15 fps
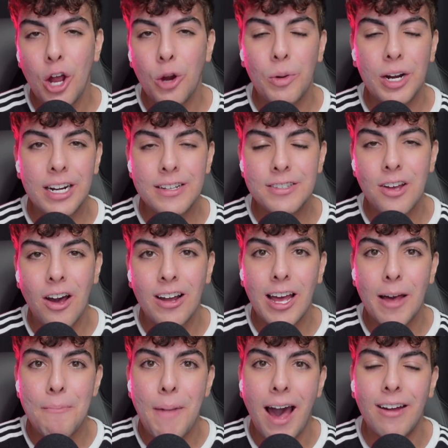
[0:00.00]
We're going to talk
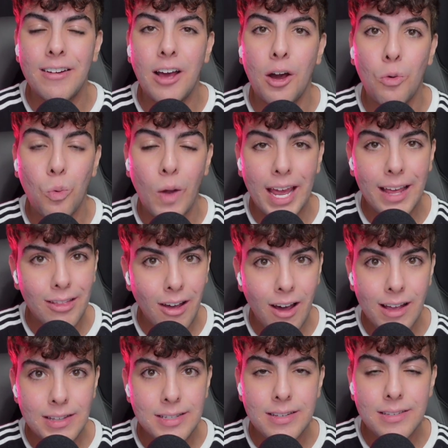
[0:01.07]
about a weight
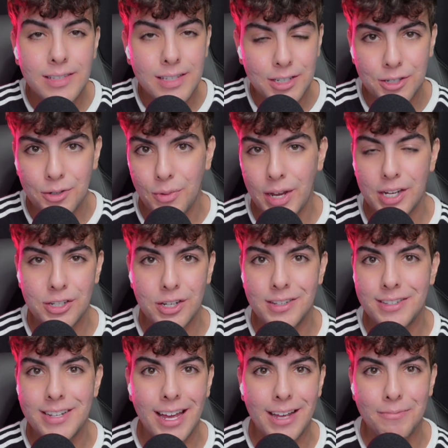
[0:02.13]
loss
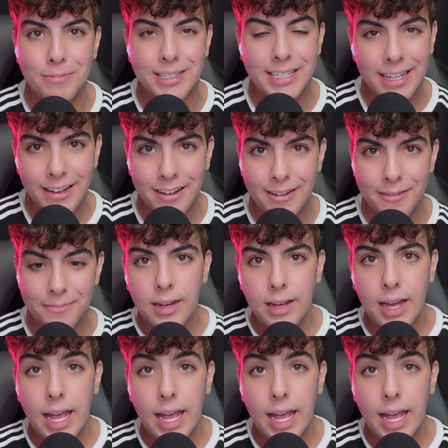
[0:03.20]
situation type deal